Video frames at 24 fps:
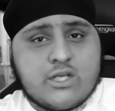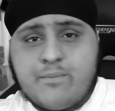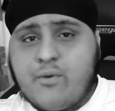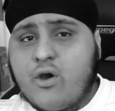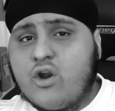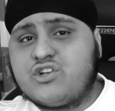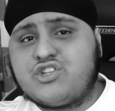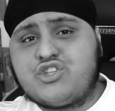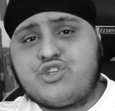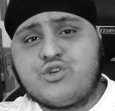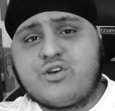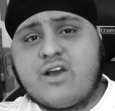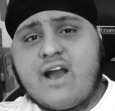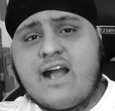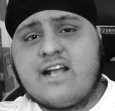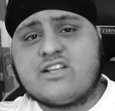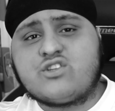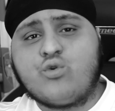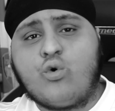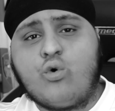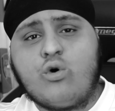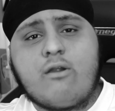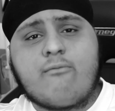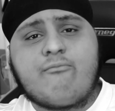be honest with you
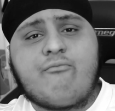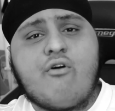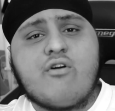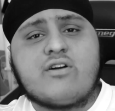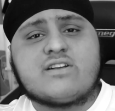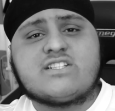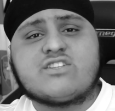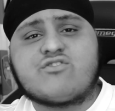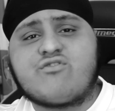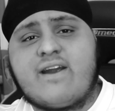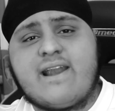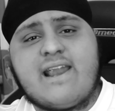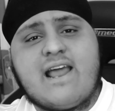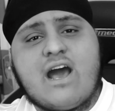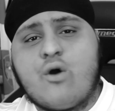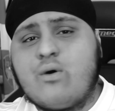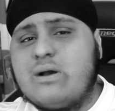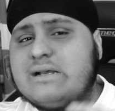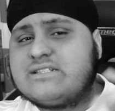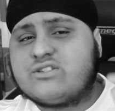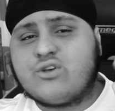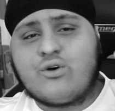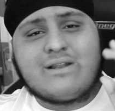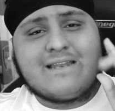guys, all I'm focusing right now
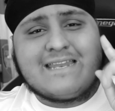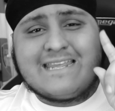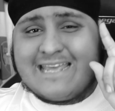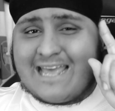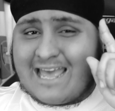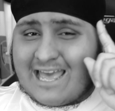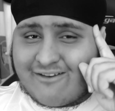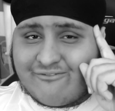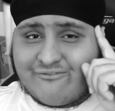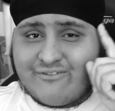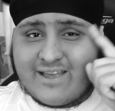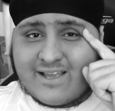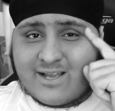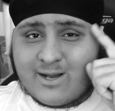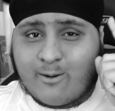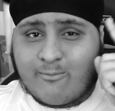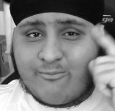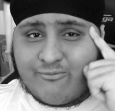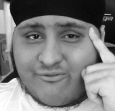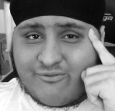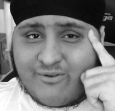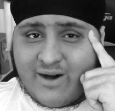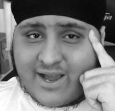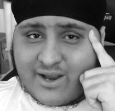is on the FA Cup
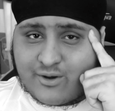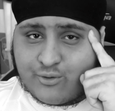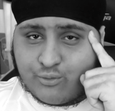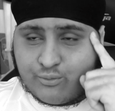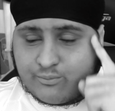final.